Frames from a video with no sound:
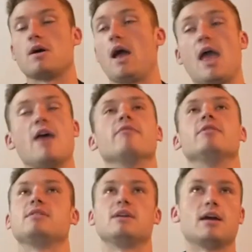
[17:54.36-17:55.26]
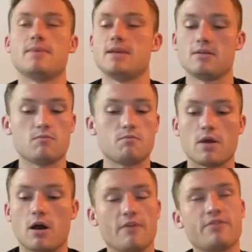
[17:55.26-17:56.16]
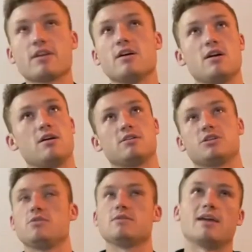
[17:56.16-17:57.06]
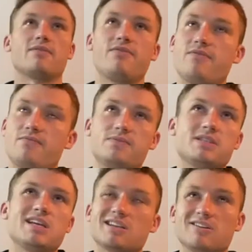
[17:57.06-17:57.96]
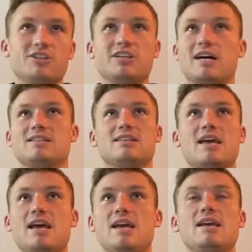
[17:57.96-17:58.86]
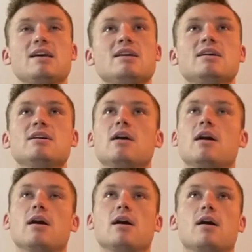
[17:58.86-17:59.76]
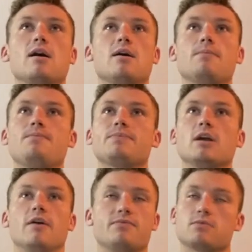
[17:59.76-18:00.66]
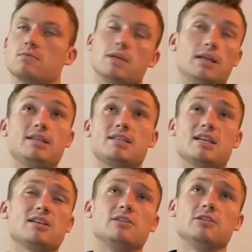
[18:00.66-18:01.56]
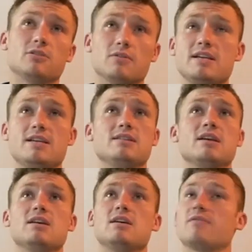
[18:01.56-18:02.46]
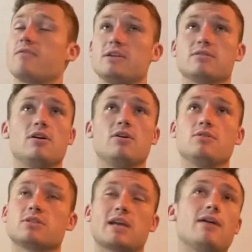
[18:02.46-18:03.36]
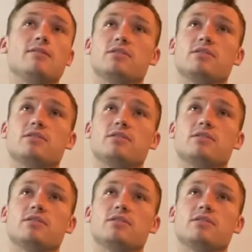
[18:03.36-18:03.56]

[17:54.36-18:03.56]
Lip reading: everything. I mean, off the gun, shooting like 600 shots a day, uh, at least 600 threes, free throws, countless